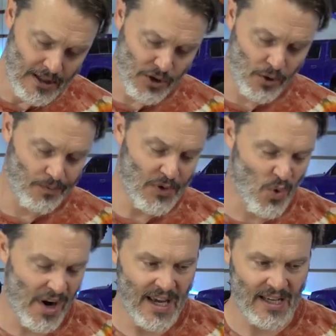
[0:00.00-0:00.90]
So
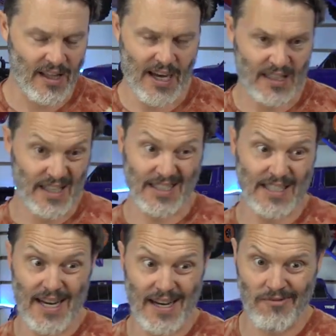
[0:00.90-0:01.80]
run it at like, let's
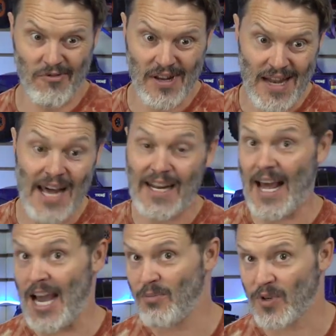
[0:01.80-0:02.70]
say
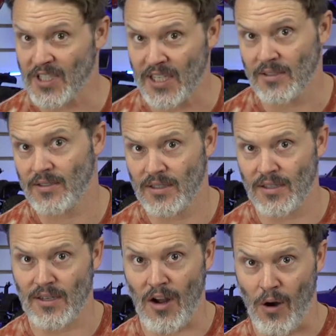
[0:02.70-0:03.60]
99%
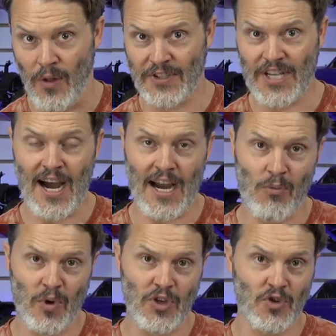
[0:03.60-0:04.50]
uh, all the
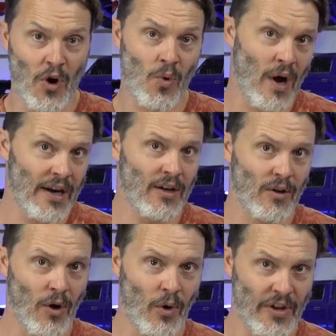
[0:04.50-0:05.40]
time. When you don't want
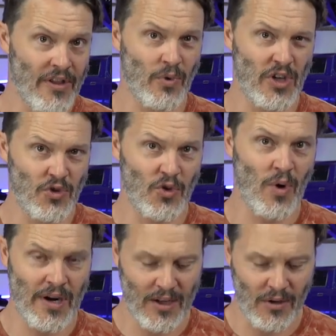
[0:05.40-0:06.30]
hill hold, and then when you do
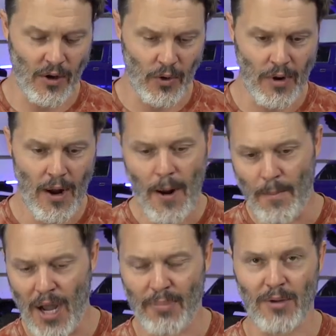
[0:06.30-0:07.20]
want hill hold,
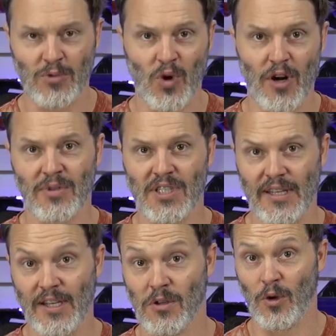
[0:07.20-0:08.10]
pop it up to
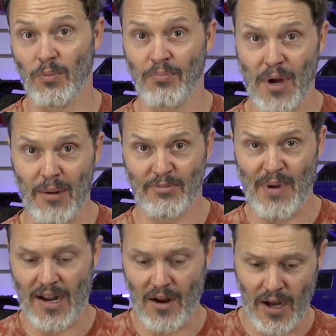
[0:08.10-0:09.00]
100%, hold pops
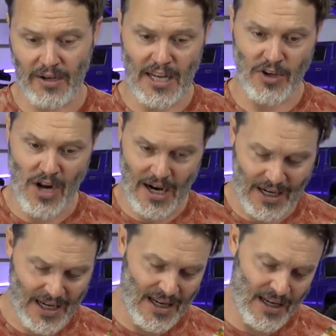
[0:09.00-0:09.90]
back on, and you're not
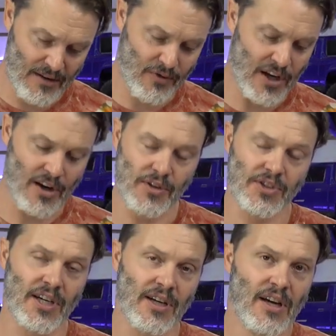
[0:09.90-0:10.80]
gonna get any free
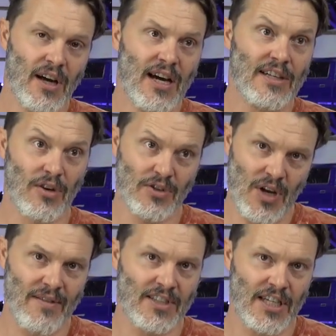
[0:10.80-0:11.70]
coasting as long as
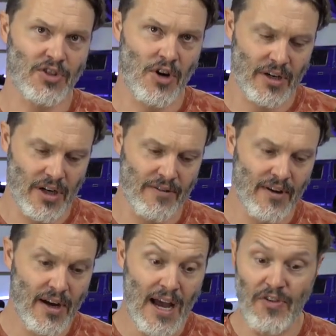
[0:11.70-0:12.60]
you have it set strong enough.
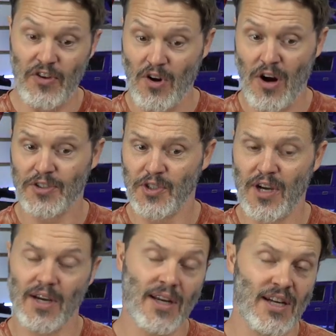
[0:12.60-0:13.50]
And then you're also
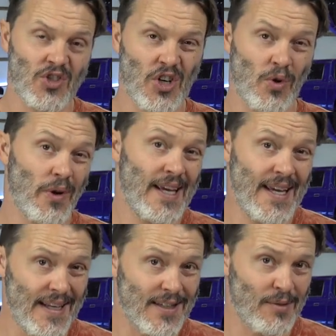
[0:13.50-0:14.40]
not gonna get general
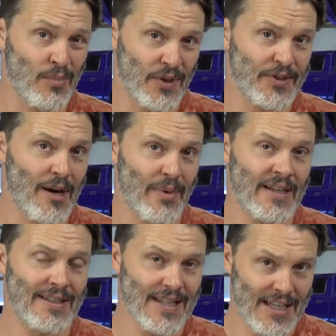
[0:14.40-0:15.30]
heat buildup
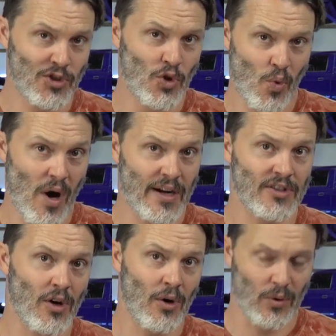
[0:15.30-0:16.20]
unless you want
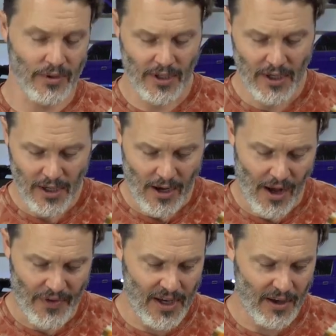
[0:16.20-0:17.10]
it to hold
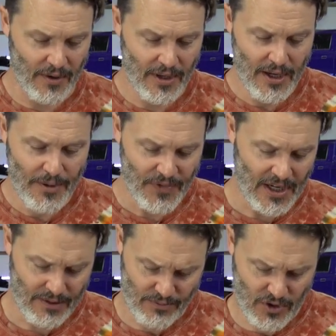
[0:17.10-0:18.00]
on the hill.
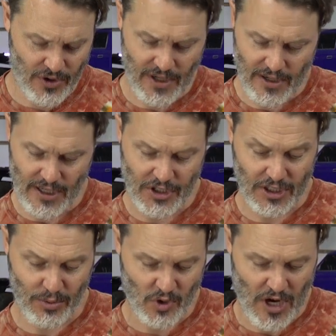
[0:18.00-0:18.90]
Uh, the
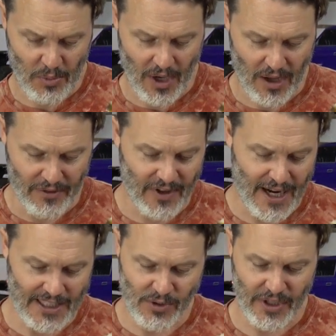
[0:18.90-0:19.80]
adjustable drag brake on the
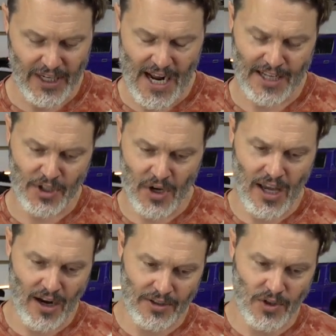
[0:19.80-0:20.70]
fly is really nice. You can
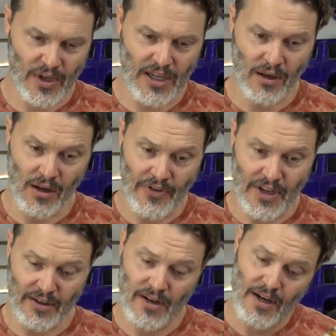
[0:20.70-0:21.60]
get onto a hill,
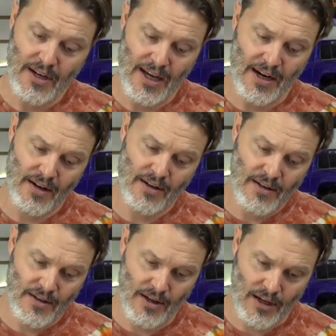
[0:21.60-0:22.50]
then kind of
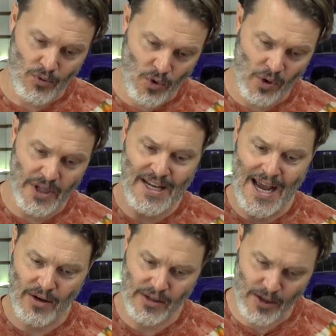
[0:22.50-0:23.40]
uh, roll it
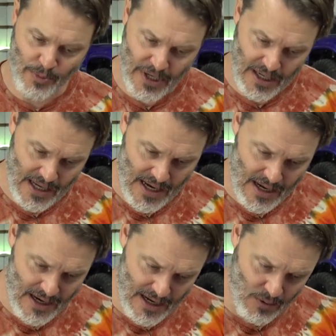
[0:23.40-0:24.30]
down a little bit
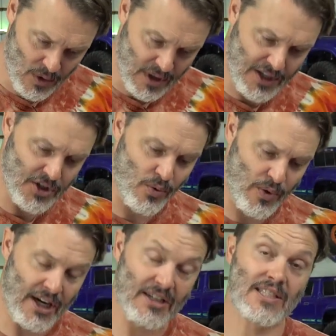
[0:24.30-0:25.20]
and it will let your
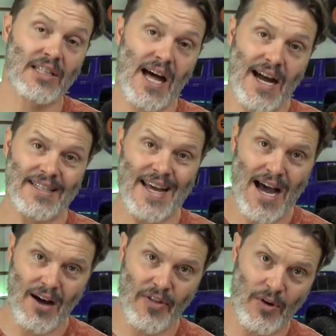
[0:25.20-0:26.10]
rig slide
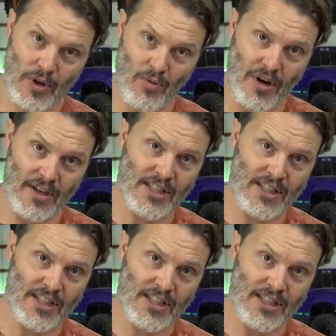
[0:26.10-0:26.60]
down. And then when you want it